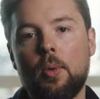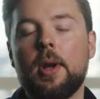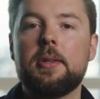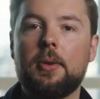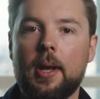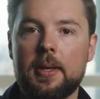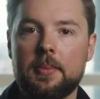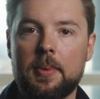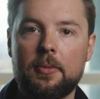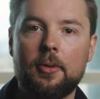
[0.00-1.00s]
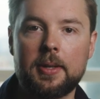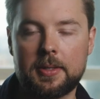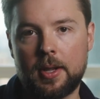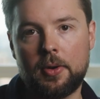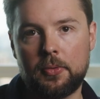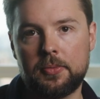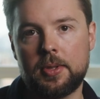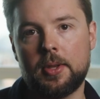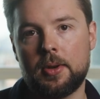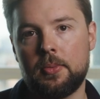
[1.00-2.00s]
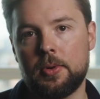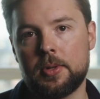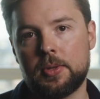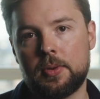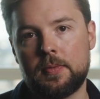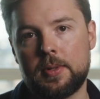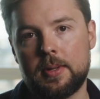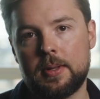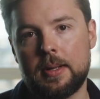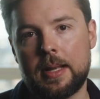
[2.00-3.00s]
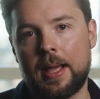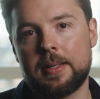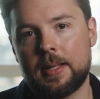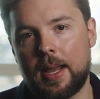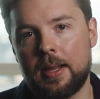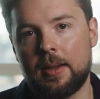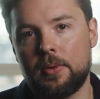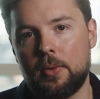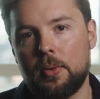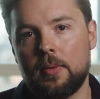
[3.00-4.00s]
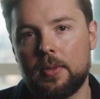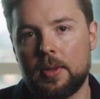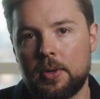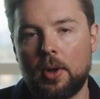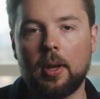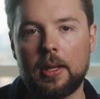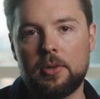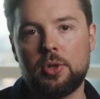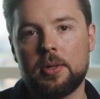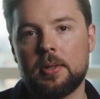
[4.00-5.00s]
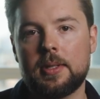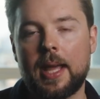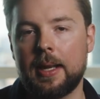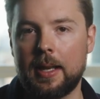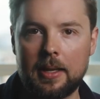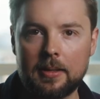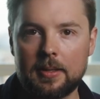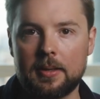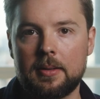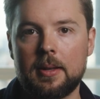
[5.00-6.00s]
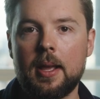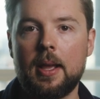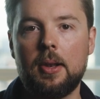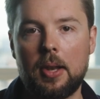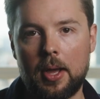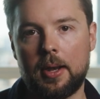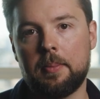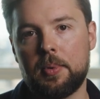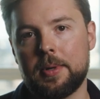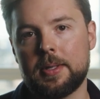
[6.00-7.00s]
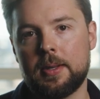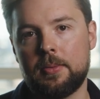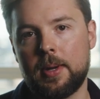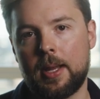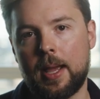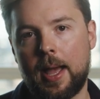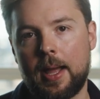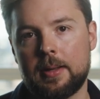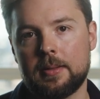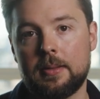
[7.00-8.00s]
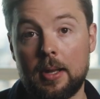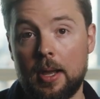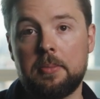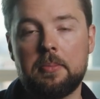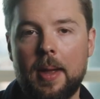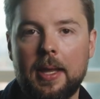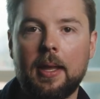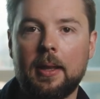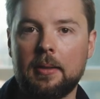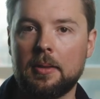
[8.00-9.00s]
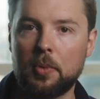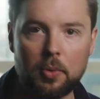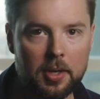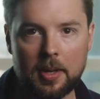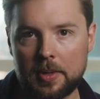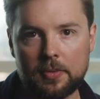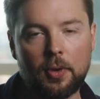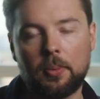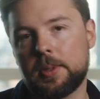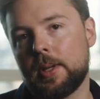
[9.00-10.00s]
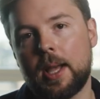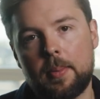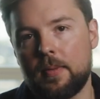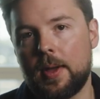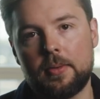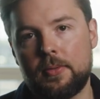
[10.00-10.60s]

wanted to create something for ourselves that would sort of let us take all of the knowledge and techniques and learning points that we had learnt making the More Than Image films and a couple of other